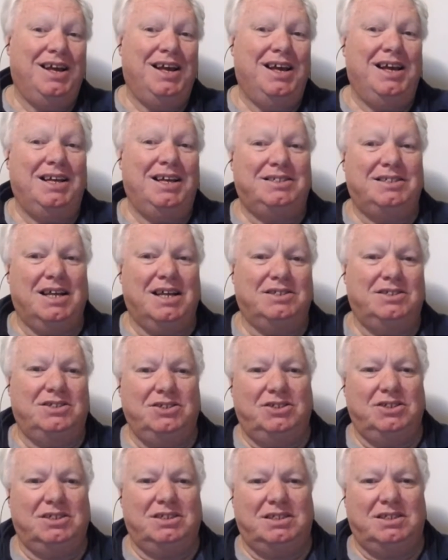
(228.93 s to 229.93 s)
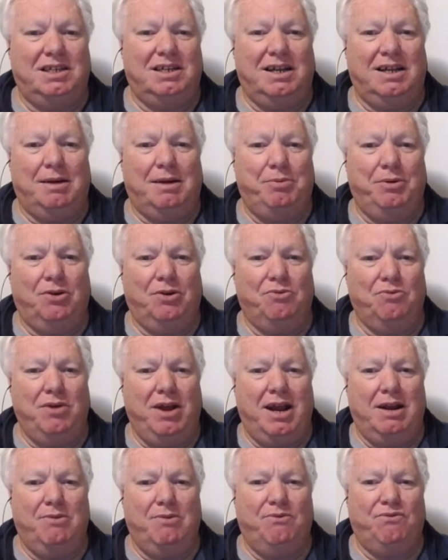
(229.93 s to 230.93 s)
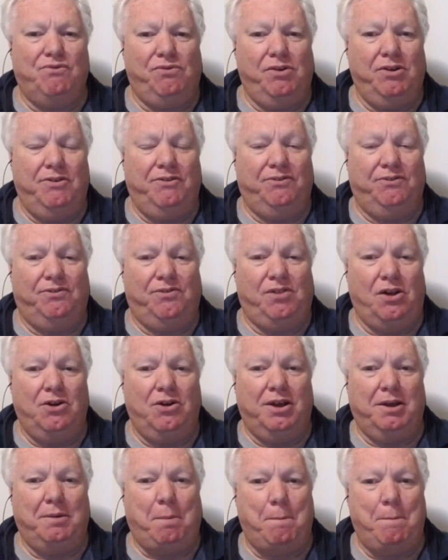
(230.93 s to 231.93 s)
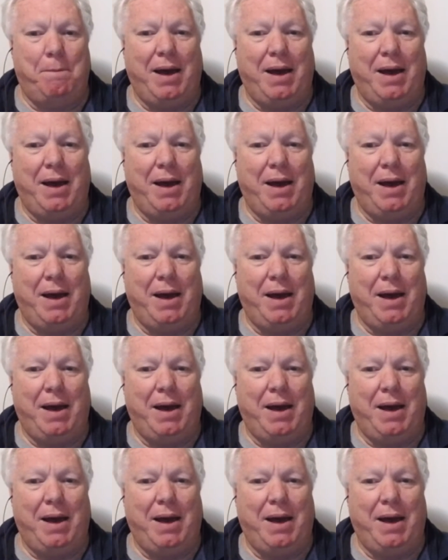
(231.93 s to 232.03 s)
it doesn't just end up in a random floating